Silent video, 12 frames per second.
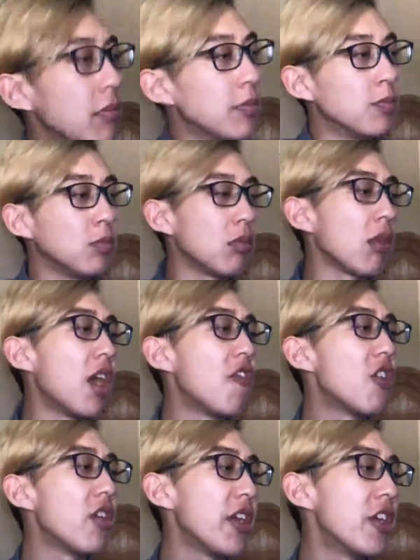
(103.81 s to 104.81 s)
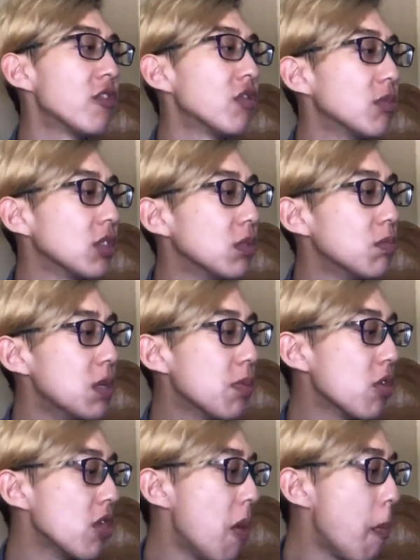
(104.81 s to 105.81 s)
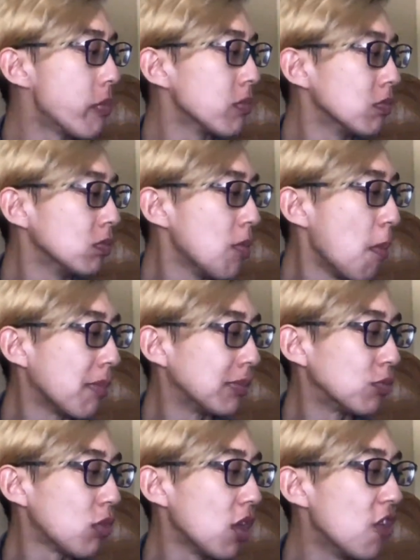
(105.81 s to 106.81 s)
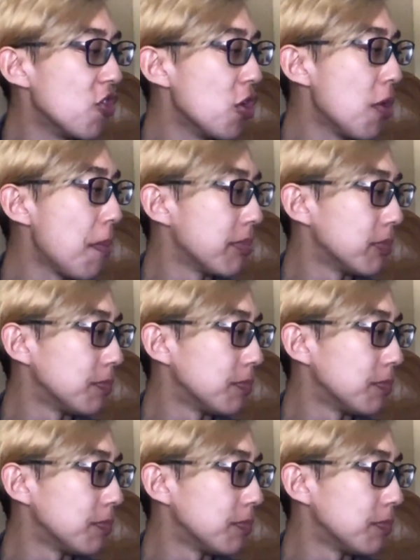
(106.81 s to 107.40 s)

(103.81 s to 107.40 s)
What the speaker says: I hear from some people that if you